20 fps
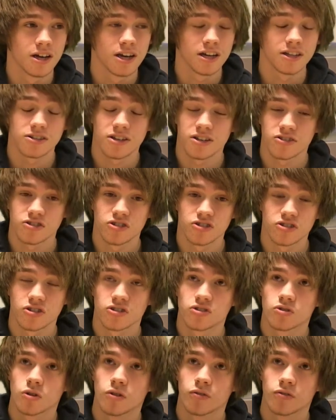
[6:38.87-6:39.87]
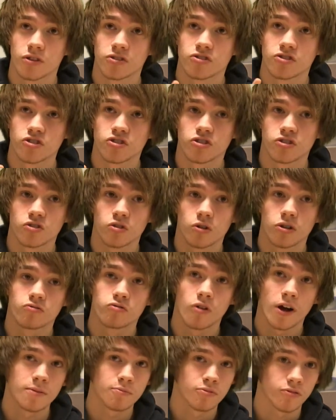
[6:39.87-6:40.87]
It's just the sort
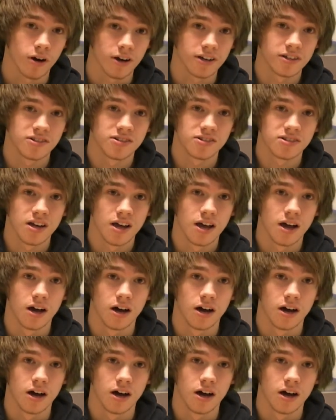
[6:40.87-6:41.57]
of right price.